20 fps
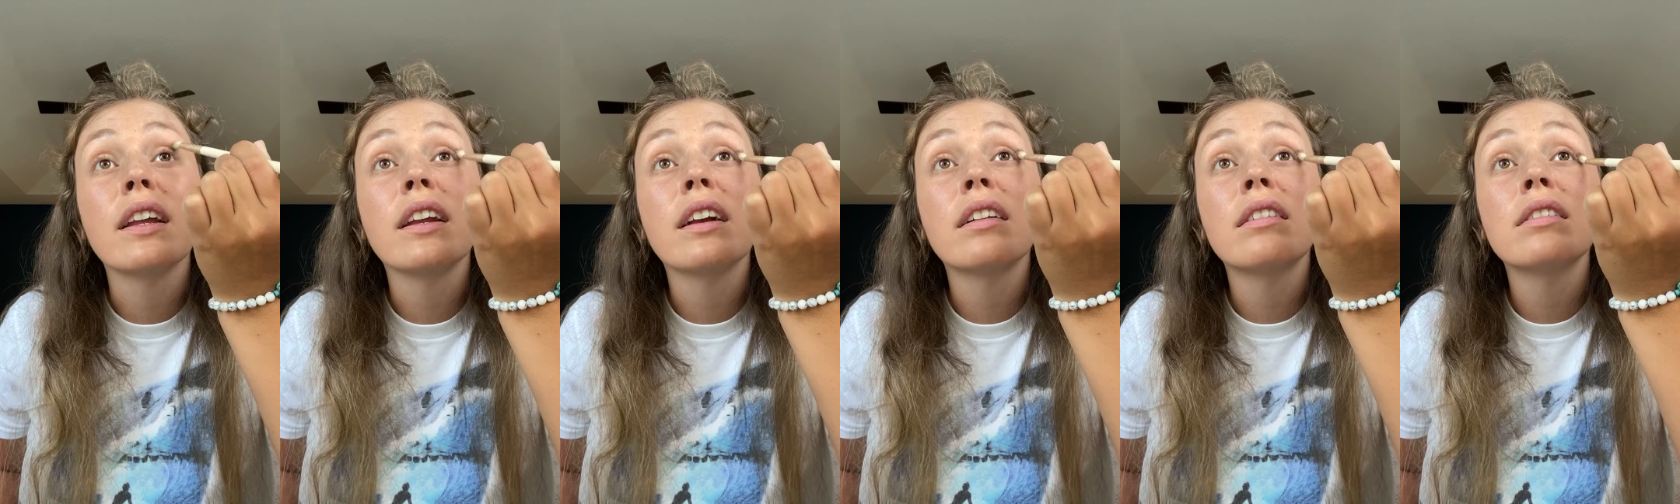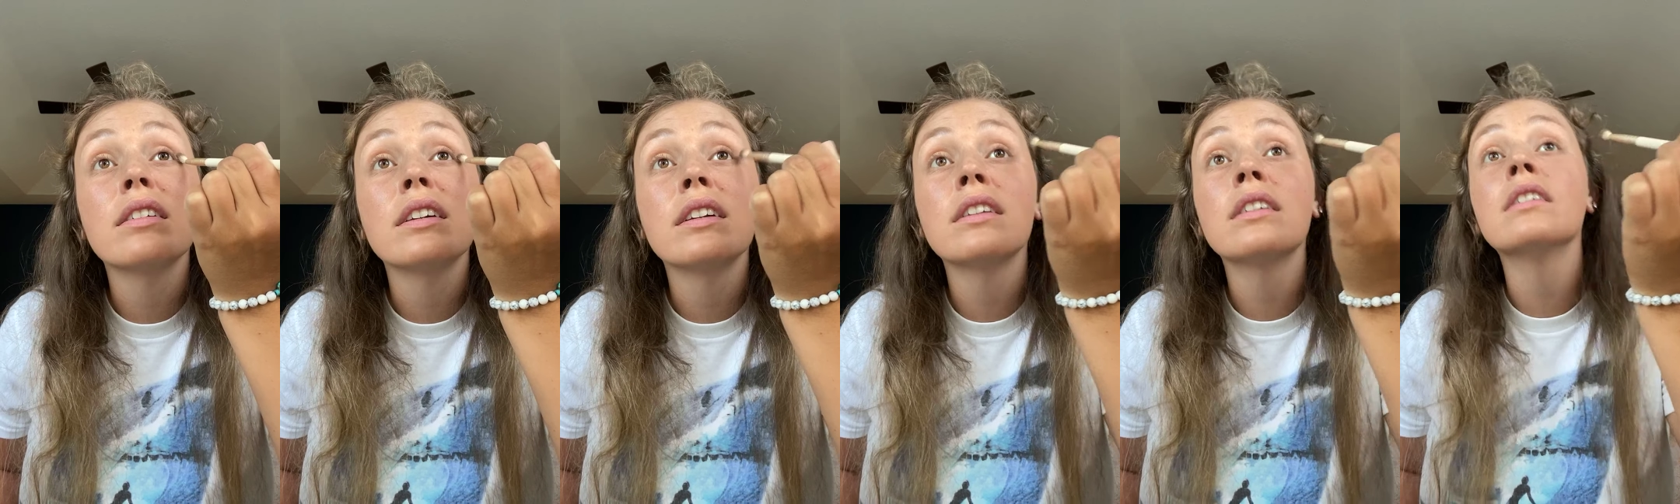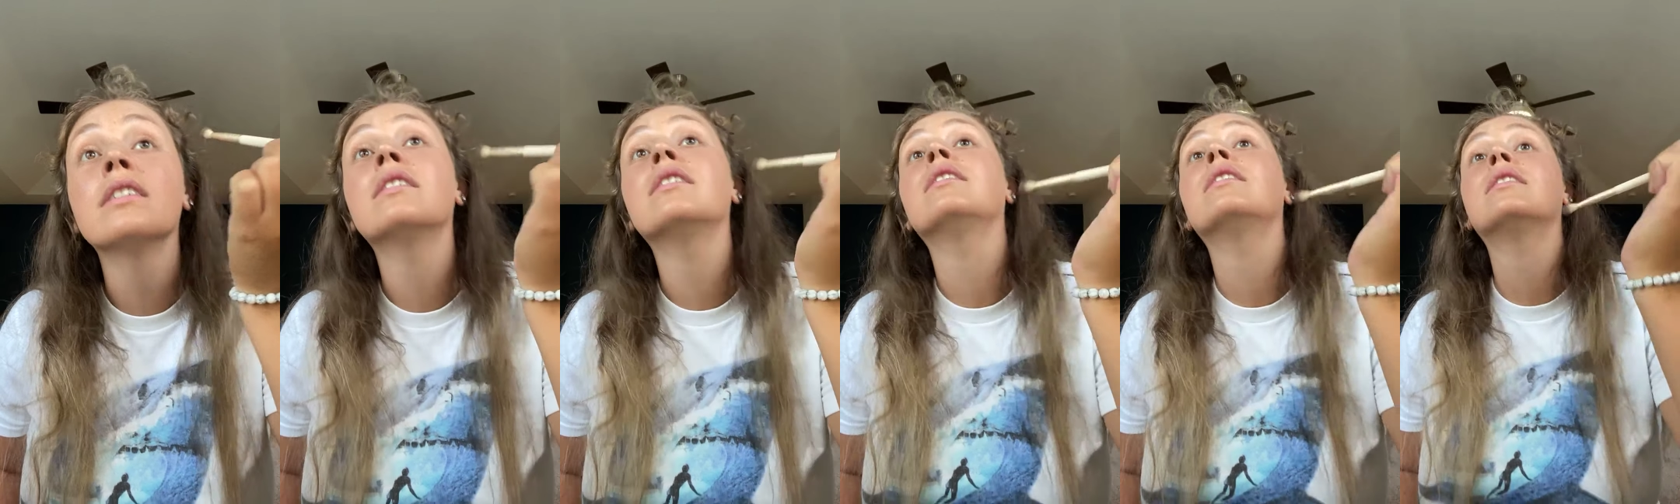yelling,
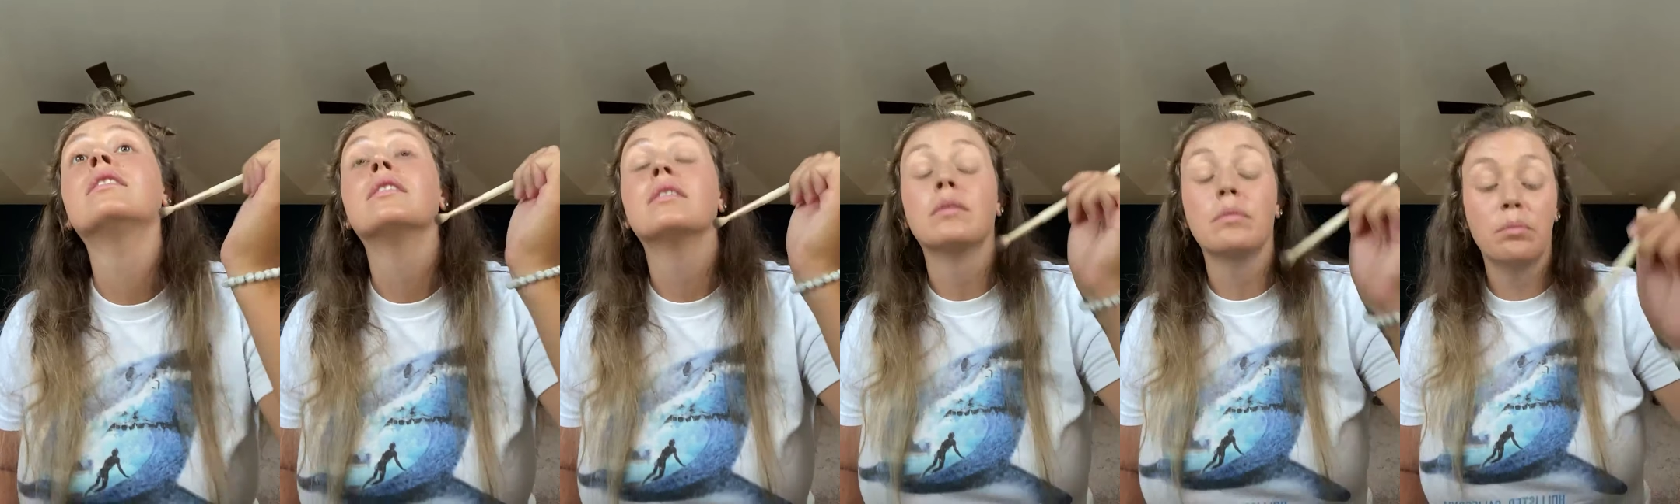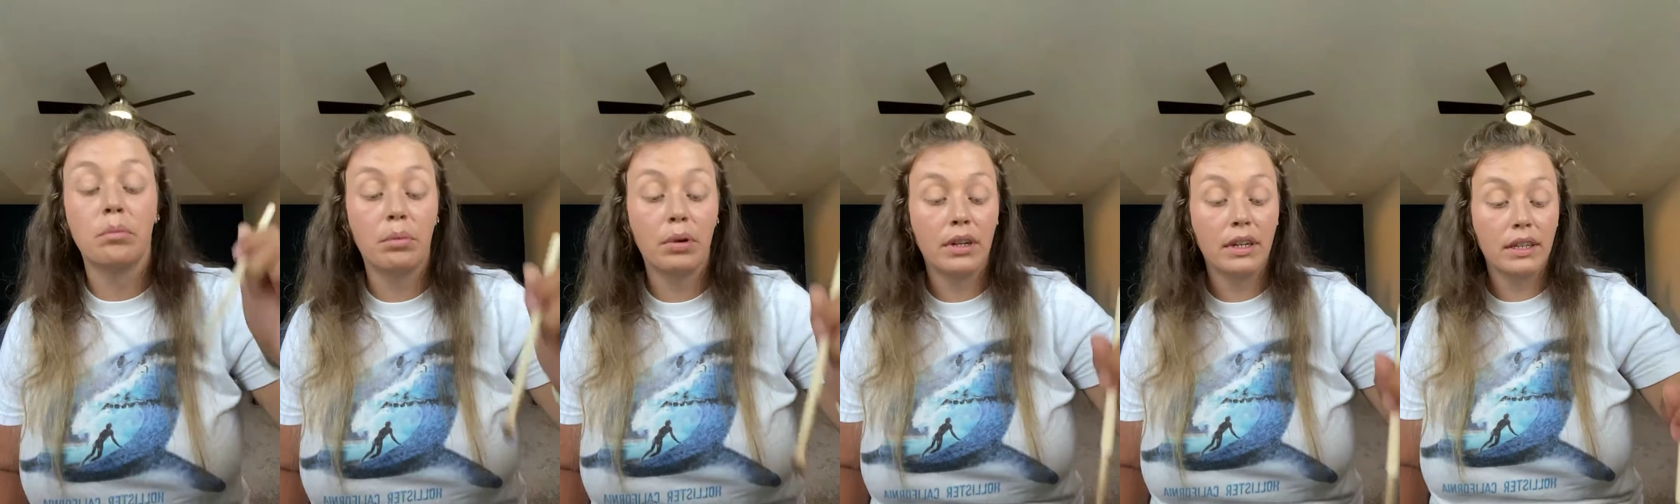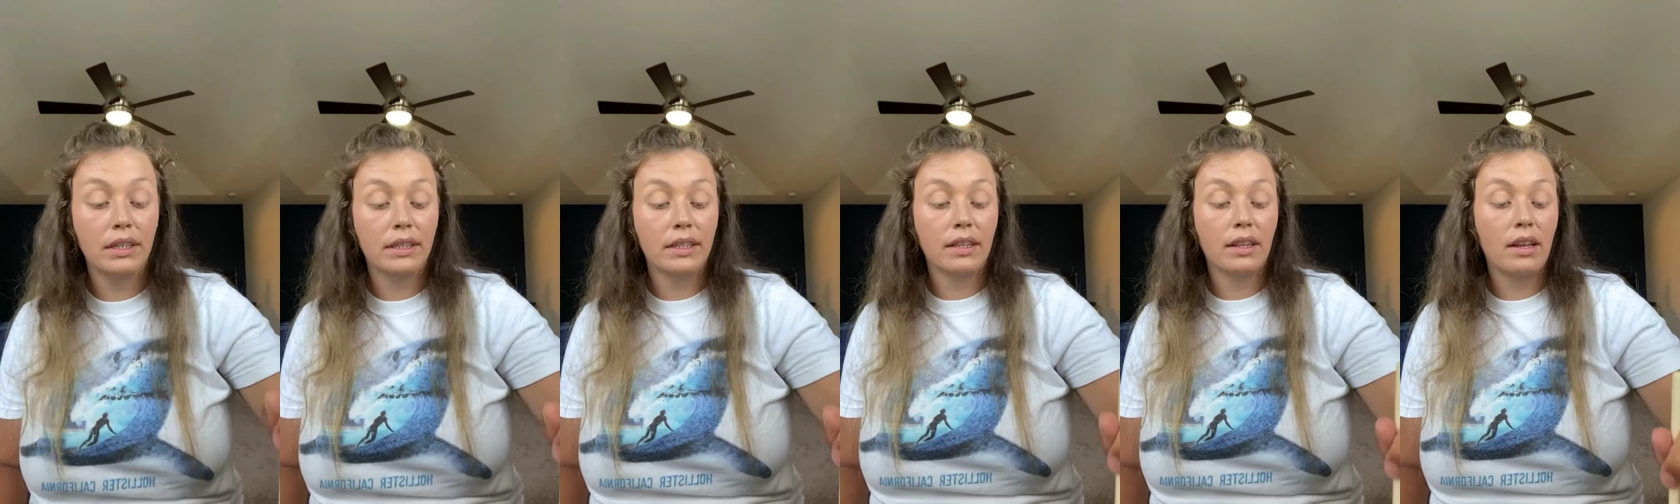but
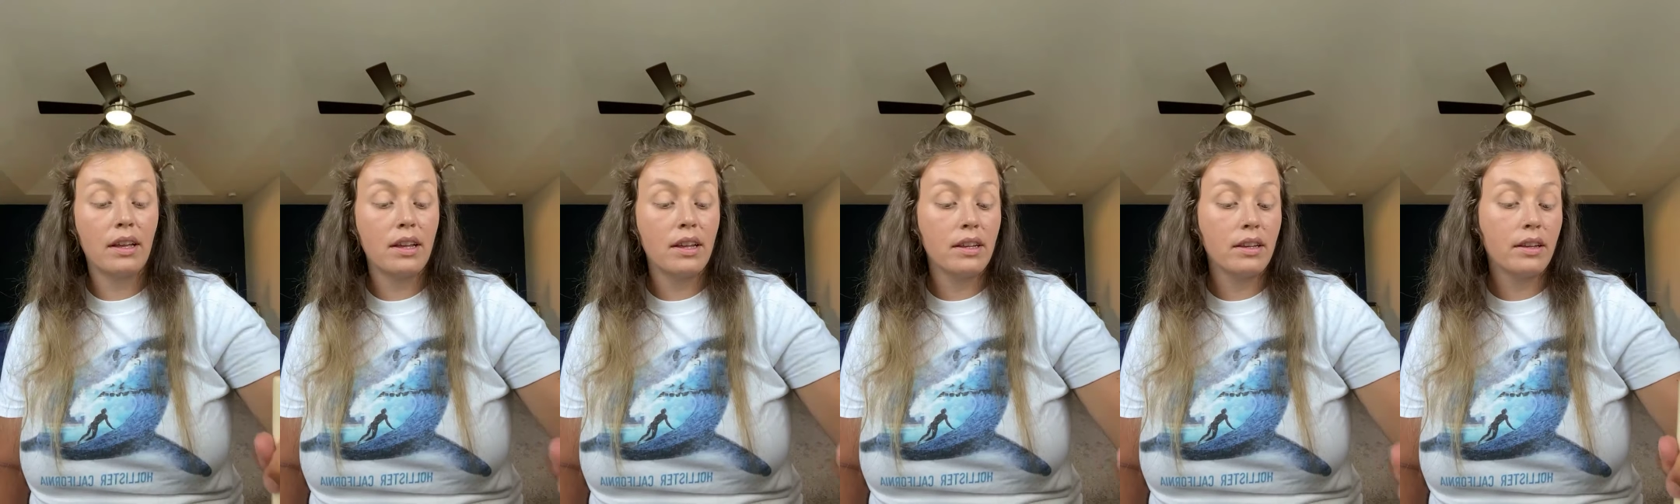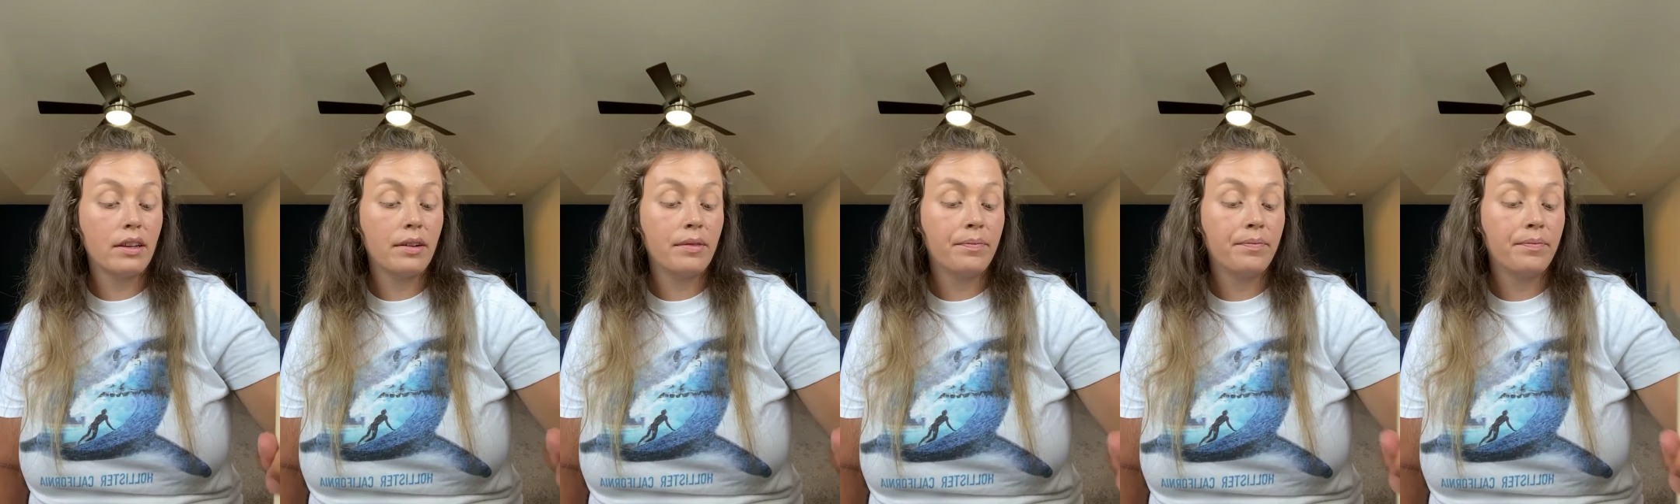it's like,